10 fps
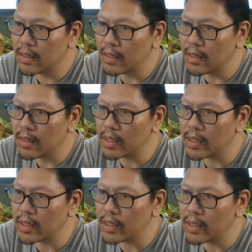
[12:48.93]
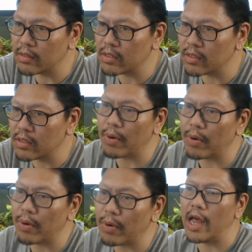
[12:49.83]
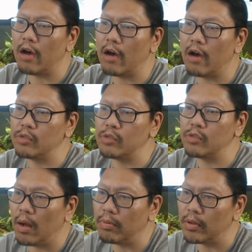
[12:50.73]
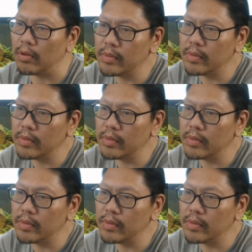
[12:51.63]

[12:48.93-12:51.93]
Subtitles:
What else has a brown algae problem?